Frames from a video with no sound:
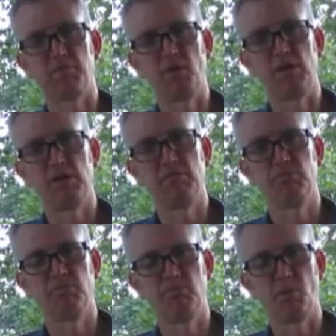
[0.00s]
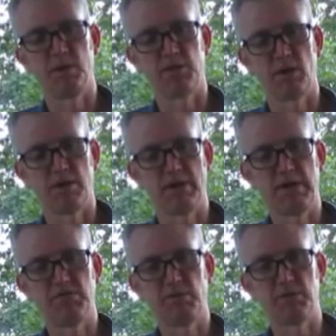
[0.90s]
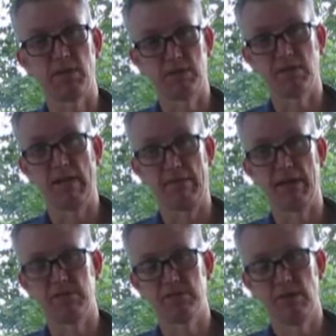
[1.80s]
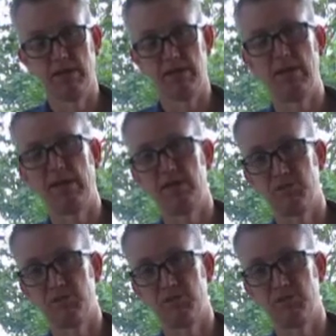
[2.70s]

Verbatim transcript: Party, which started in 1856, and that is today's